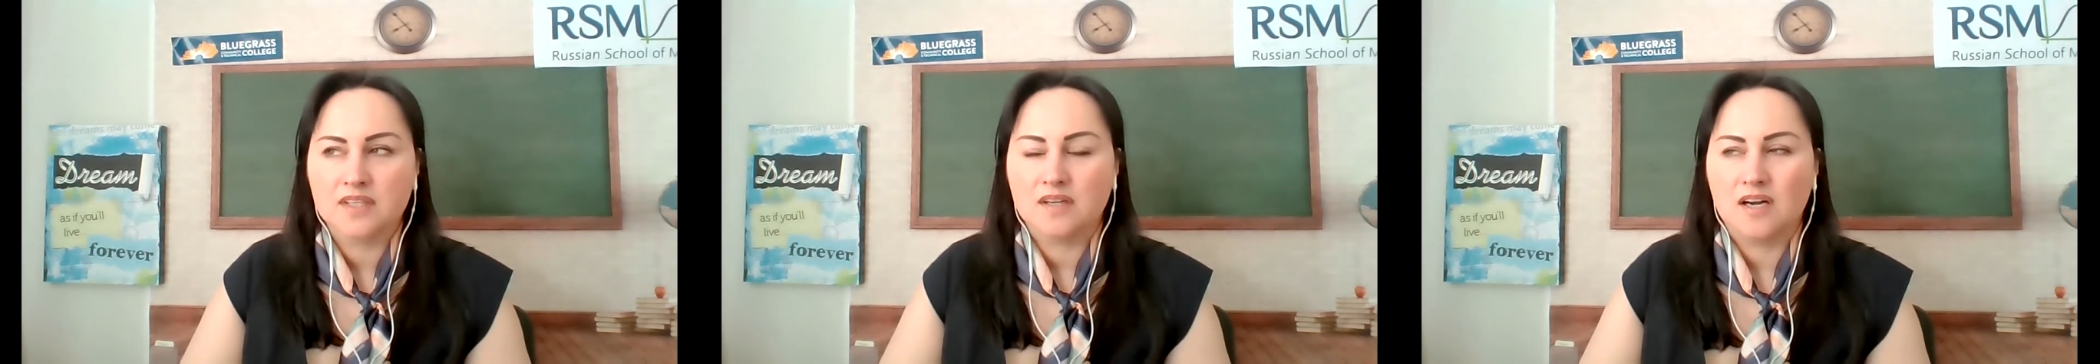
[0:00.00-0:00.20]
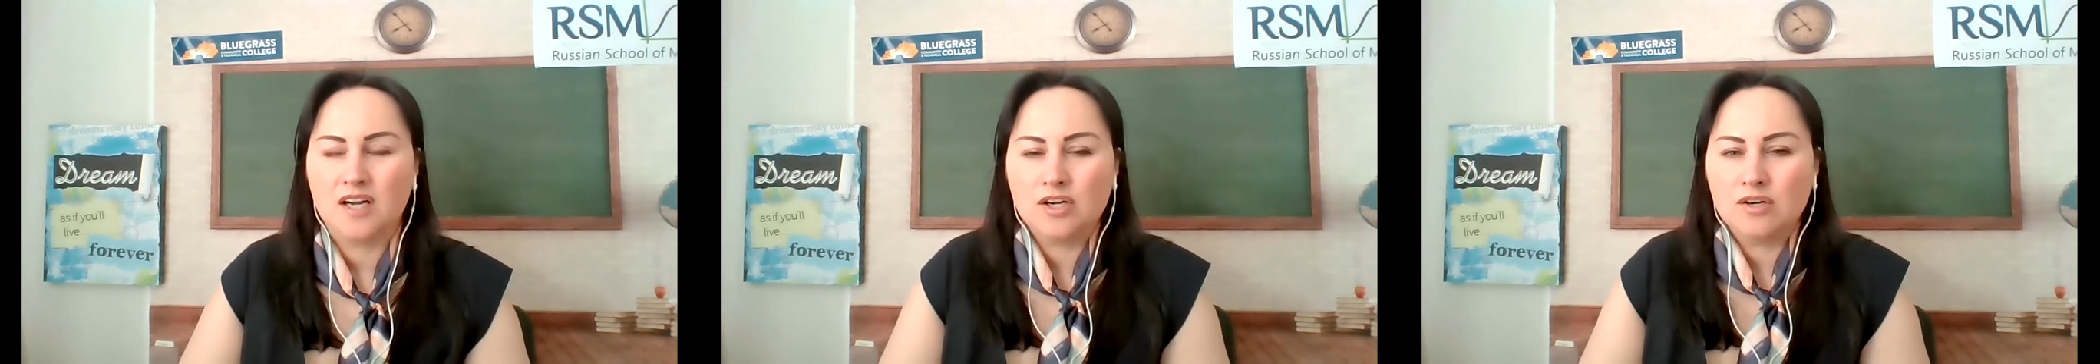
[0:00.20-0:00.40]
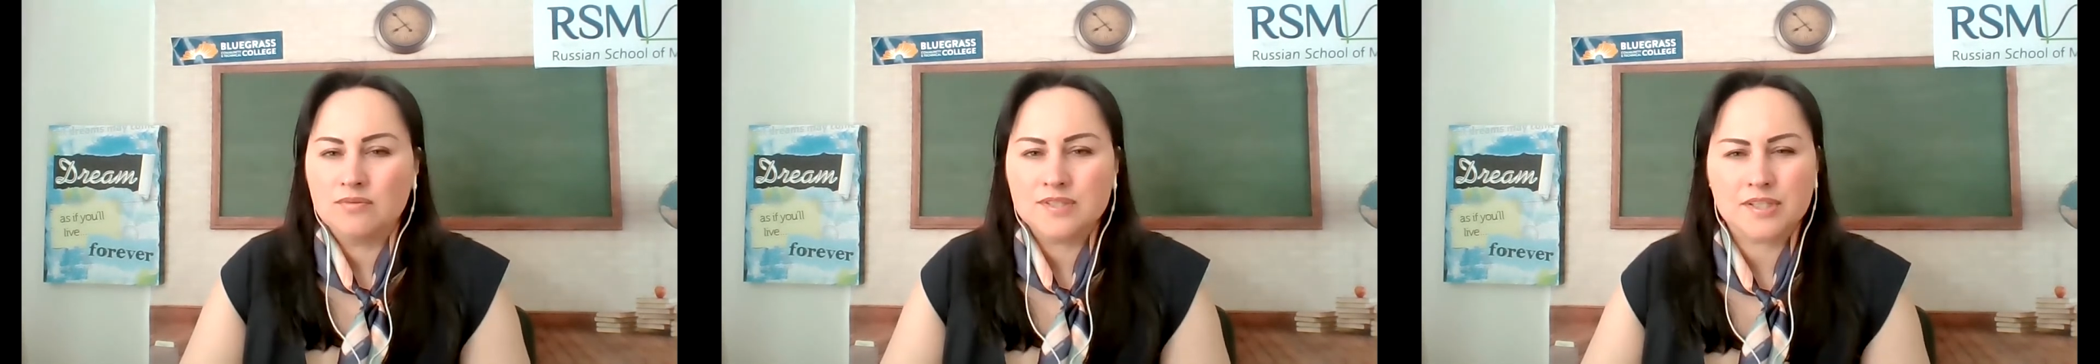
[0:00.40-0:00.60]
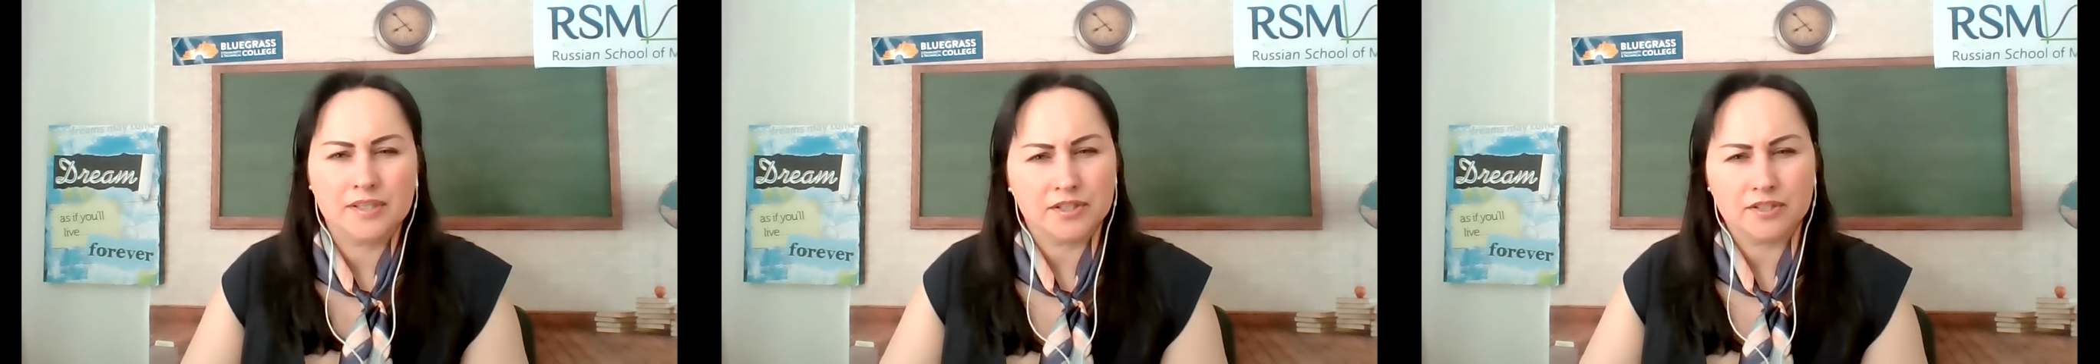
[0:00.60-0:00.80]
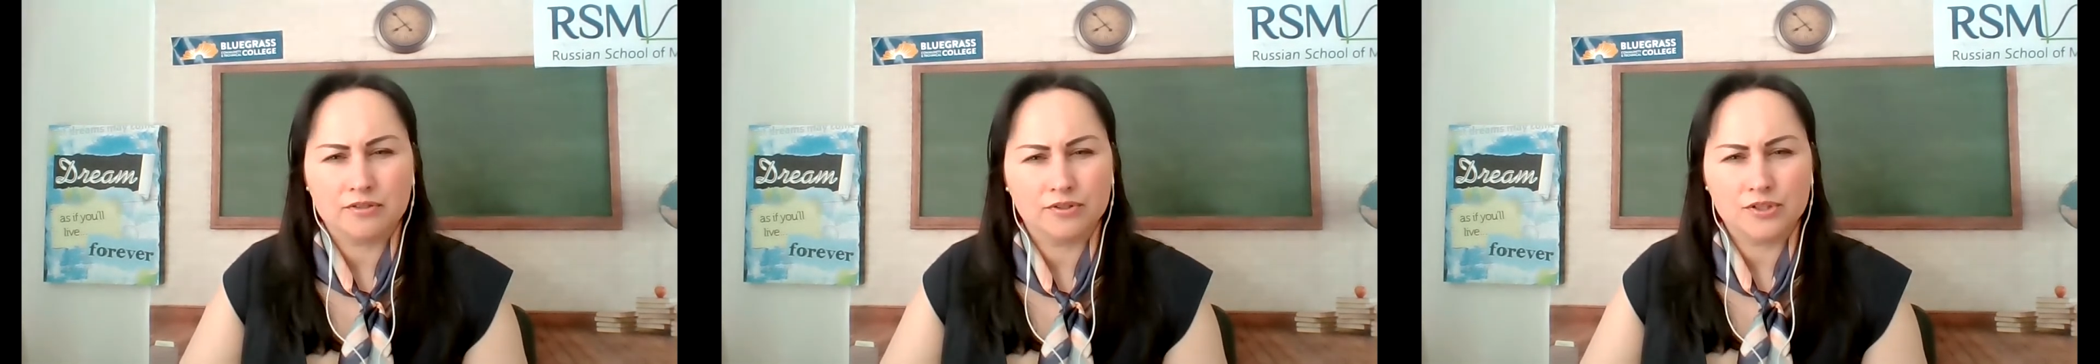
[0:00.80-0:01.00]
I always kind
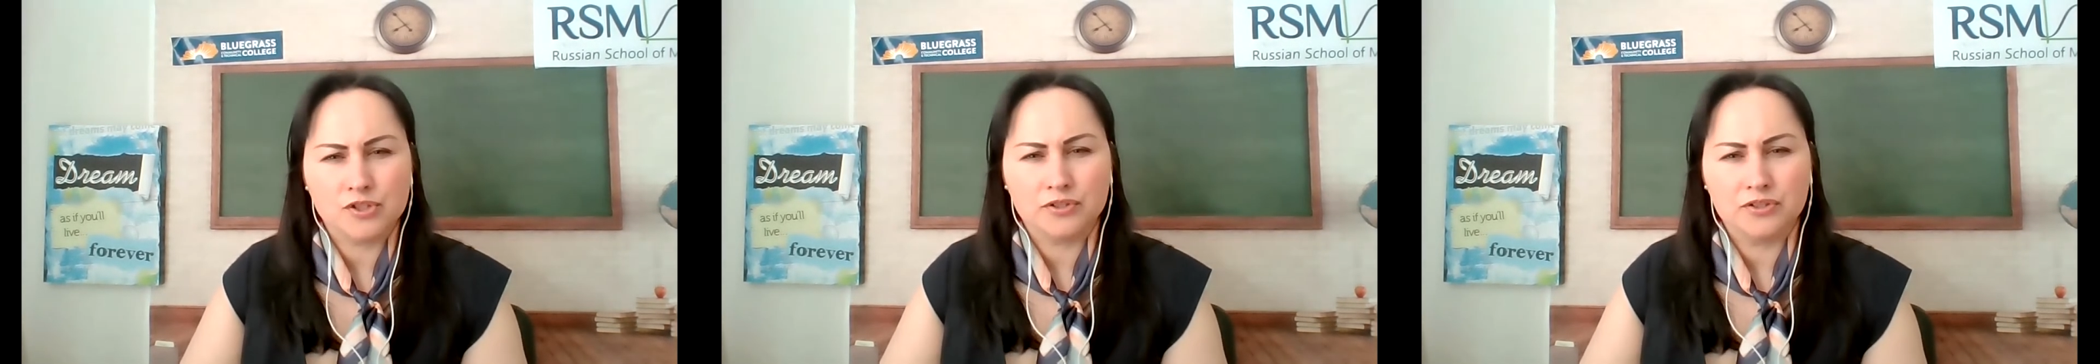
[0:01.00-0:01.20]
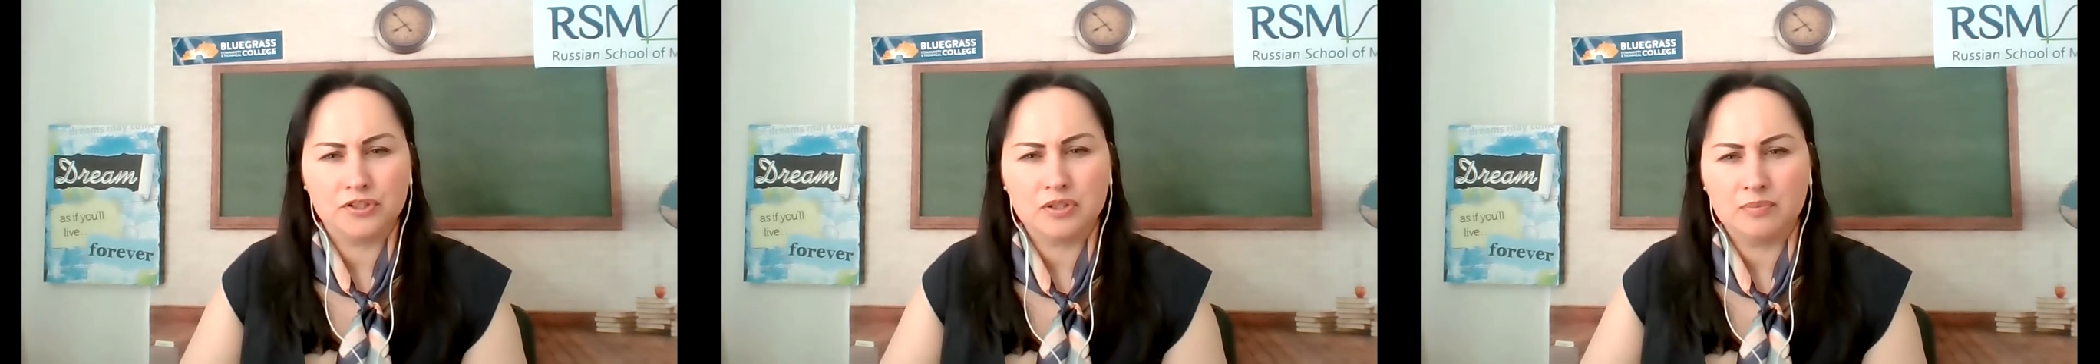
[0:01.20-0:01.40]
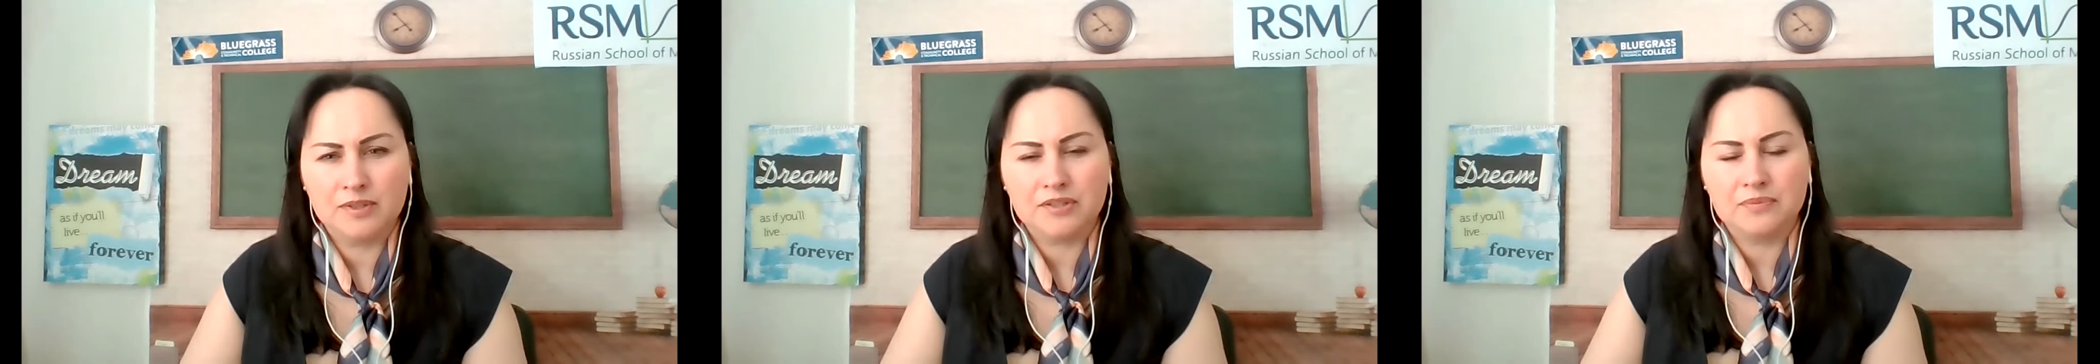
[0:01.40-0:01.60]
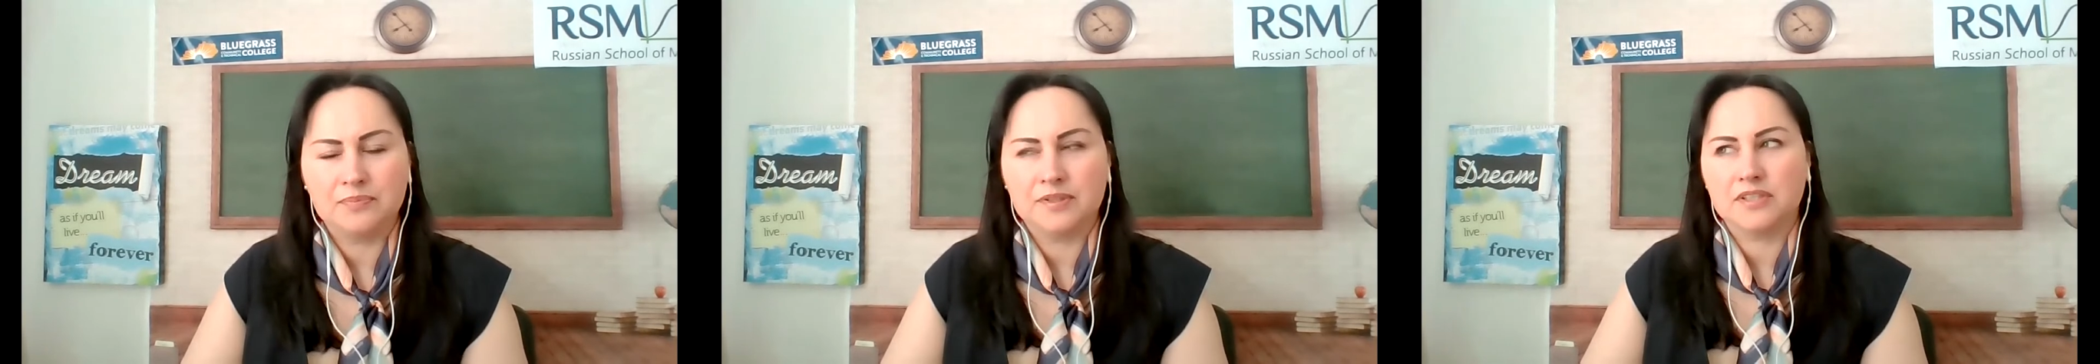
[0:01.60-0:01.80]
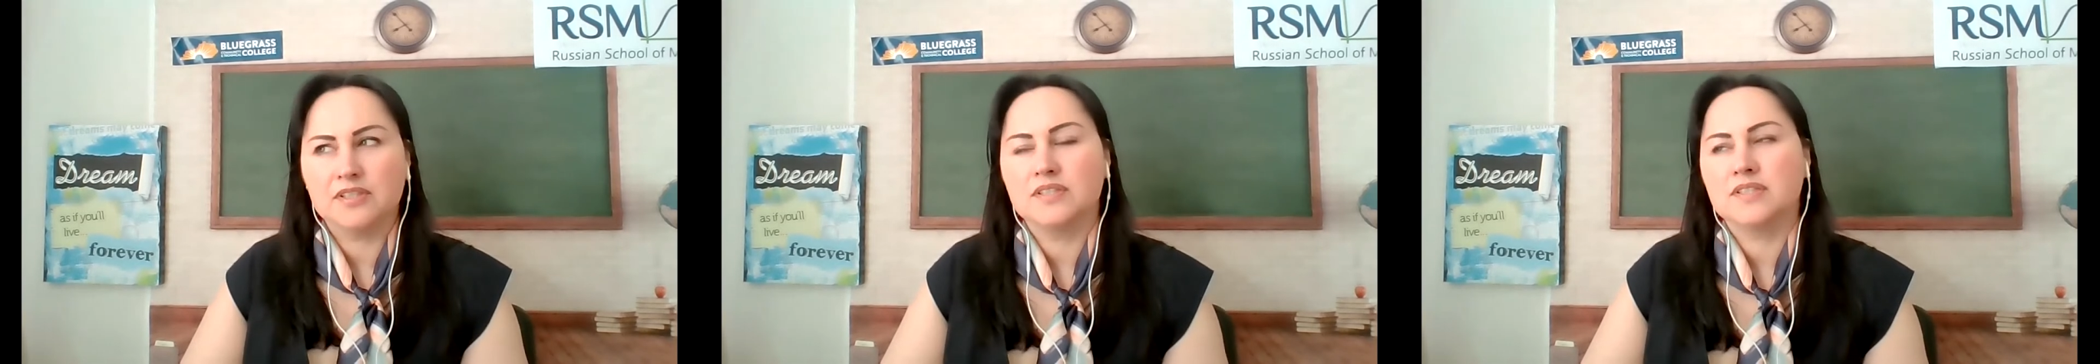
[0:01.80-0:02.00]
of cringe a little bit
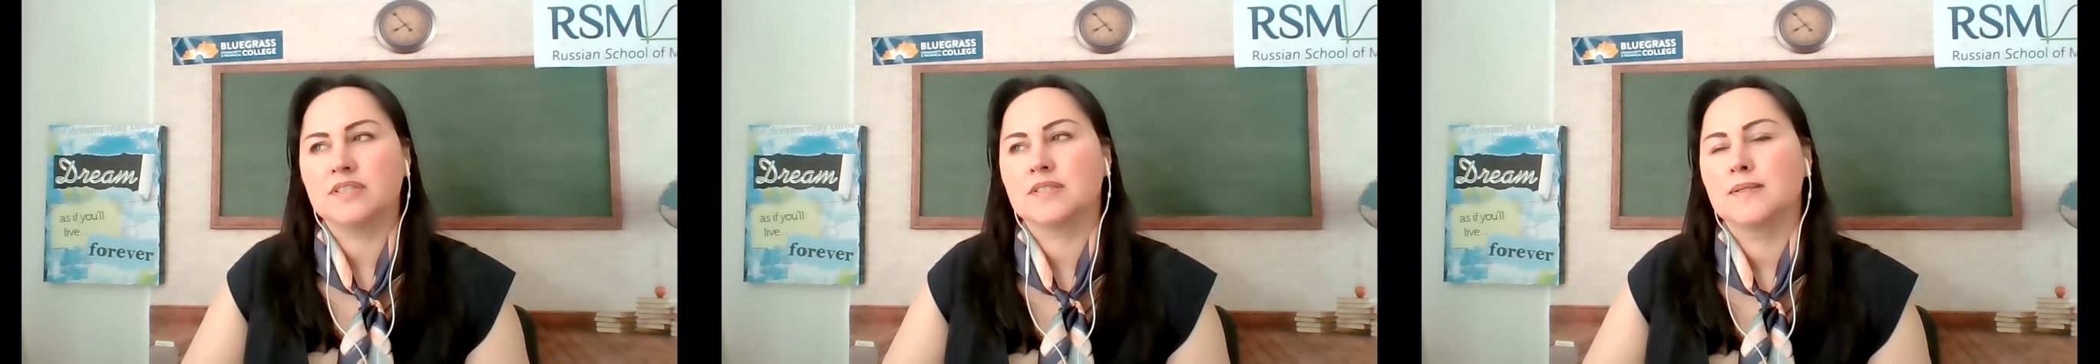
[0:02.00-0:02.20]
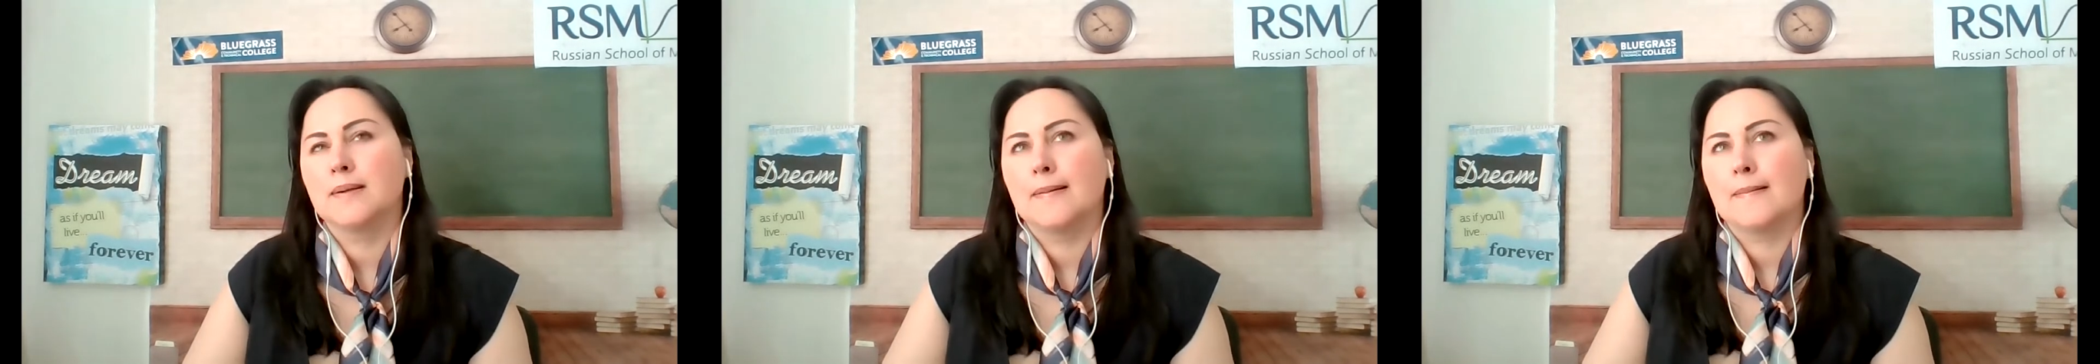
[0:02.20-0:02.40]
because